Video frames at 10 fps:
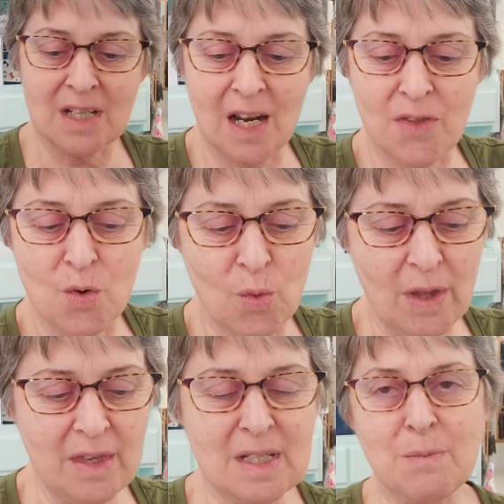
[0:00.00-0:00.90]
another
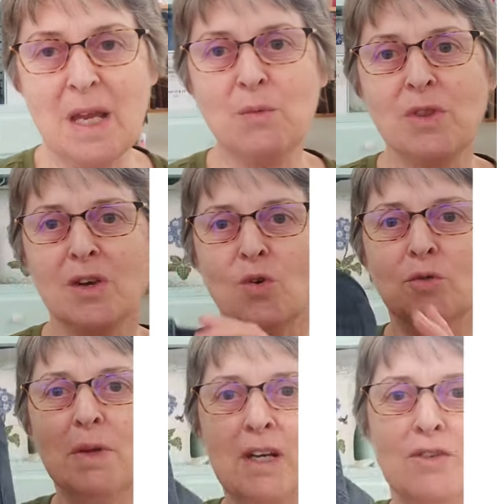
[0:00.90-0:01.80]
one that's made with an
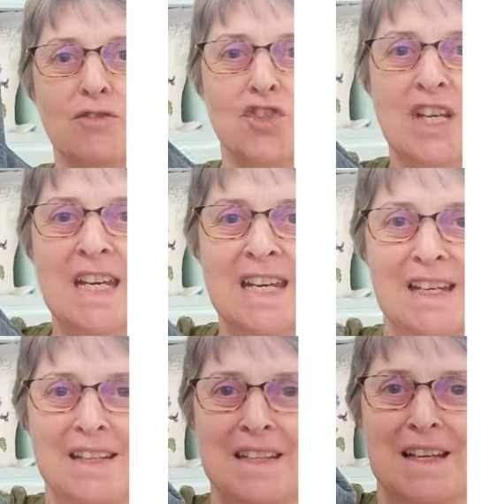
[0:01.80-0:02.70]
old pair of
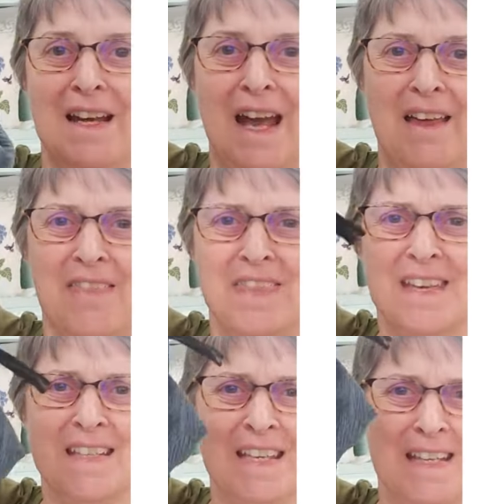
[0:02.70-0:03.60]
jeans. And
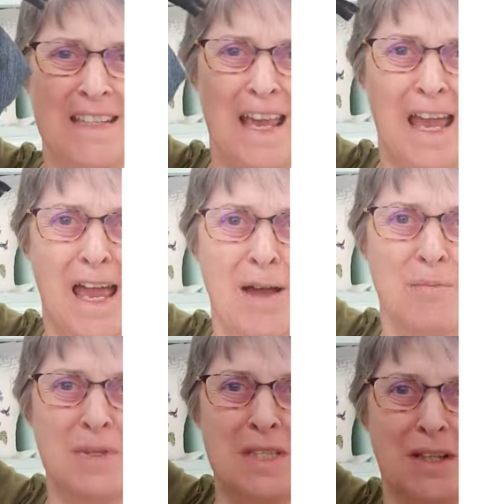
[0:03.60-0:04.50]
this is
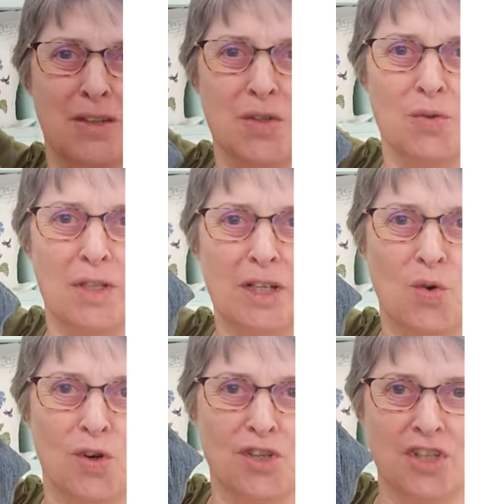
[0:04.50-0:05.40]
absolutely
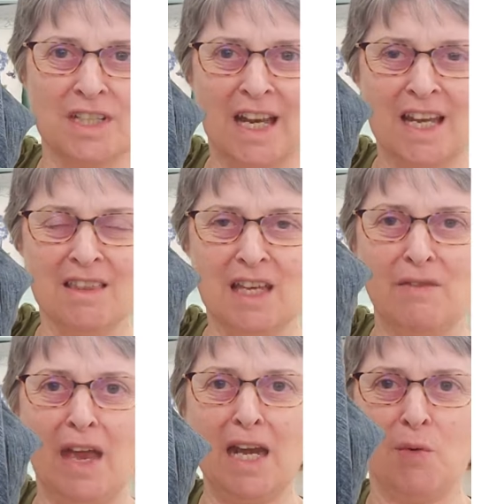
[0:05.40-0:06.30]
gorgeous. I can't think of
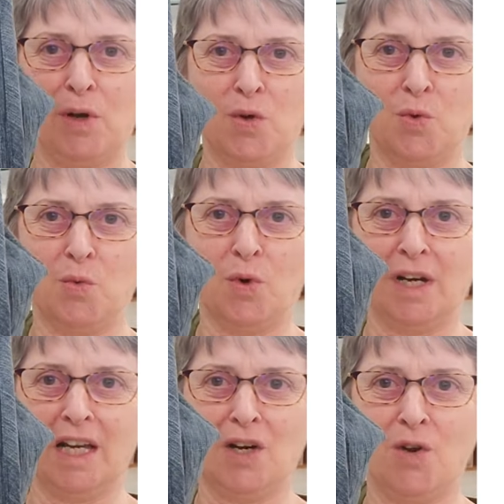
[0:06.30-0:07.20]
anyone who wouldn't
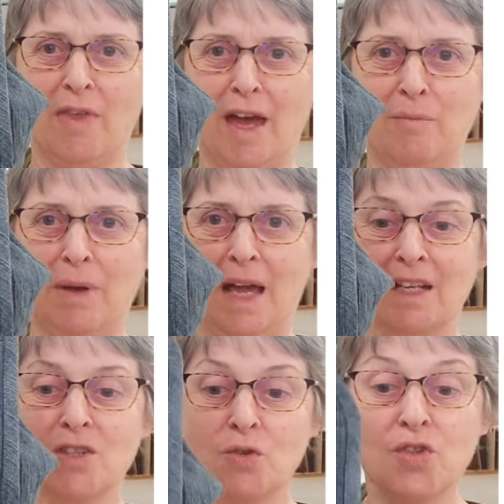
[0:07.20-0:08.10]
want to carry that bag.
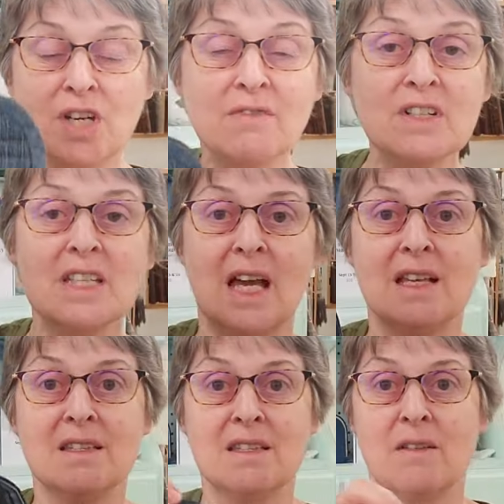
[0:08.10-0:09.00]
So 2 different
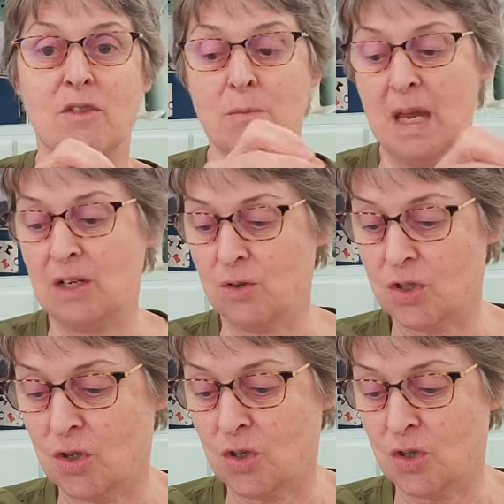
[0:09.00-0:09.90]
sizes of the Maker's
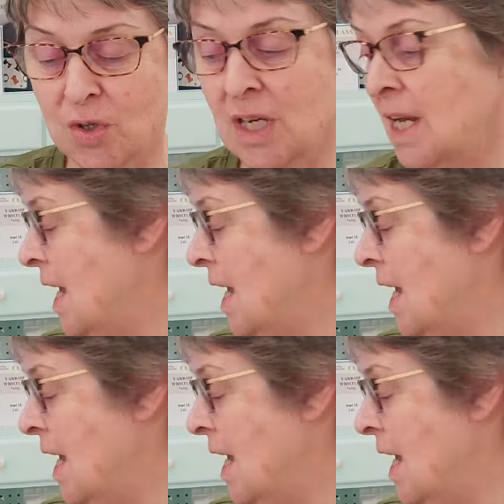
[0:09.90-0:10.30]
Tote.